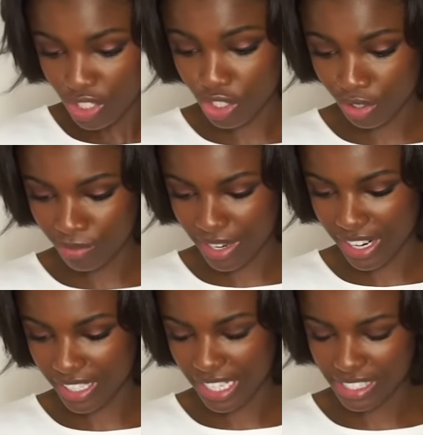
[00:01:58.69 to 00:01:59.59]
Song
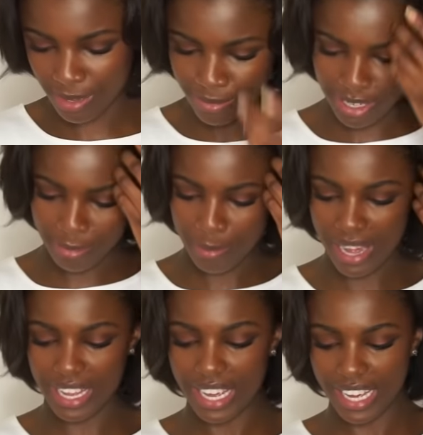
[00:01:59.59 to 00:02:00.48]
lyric that sums up my
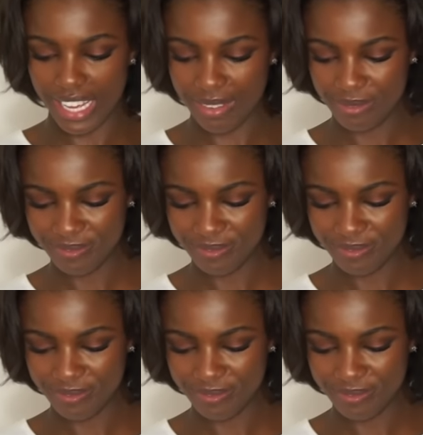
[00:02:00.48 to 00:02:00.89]
year.